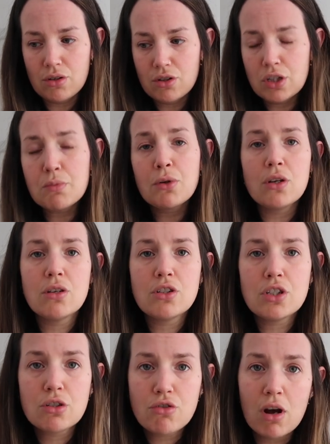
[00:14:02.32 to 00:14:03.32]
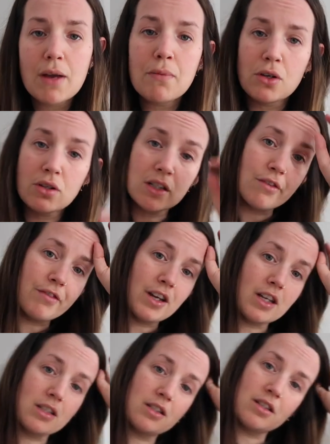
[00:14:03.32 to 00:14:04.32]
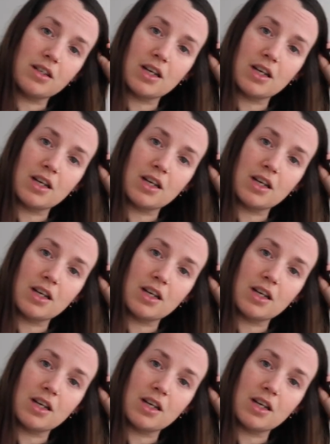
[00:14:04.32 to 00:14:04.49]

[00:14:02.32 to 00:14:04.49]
just try and put yourself first.